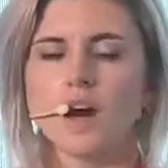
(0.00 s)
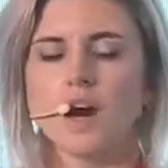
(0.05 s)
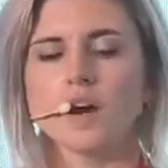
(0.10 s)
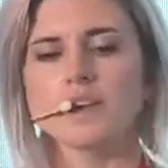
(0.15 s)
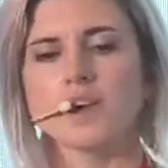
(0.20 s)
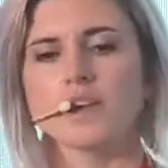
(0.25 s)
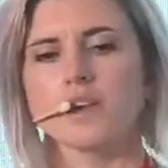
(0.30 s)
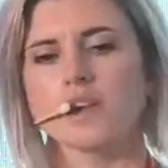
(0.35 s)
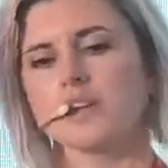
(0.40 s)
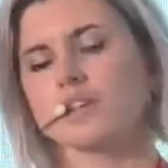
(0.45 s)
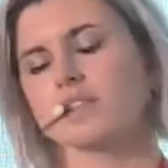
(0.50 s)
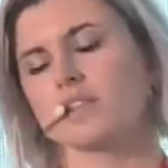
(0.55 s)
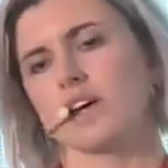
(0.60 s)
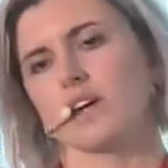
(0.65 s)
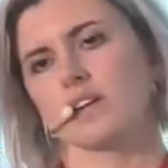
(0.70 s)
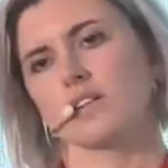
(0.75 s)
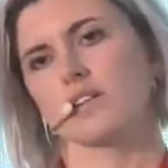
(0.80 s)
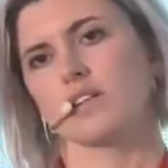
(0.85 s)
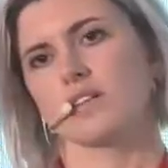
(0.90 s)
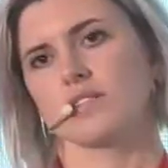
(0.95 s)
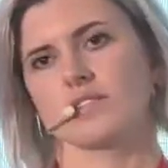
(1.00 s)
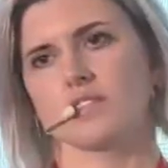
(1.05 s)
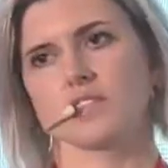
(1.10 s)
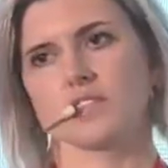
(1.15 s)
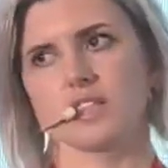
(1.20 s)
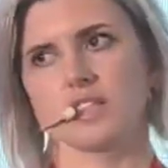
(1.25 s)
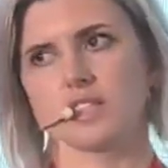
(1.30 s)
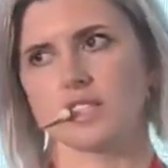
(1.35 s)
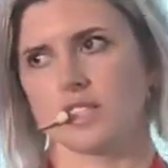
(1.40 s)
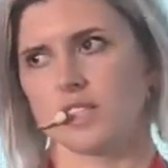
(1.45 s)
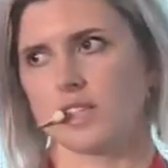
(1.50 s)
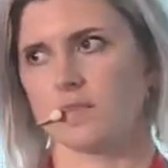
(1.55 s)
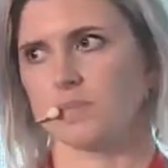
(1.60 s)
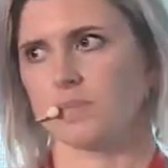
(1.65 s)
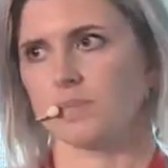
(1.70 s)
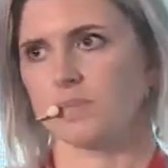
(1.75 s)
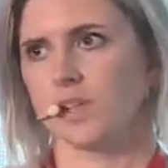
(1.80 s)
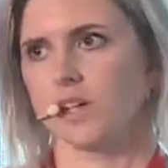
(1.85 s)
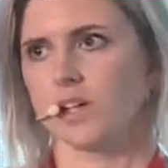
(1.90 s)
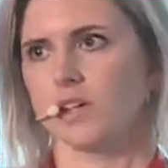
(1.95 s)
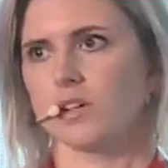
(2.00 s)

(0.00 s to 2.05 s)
And then that is handed over to the team,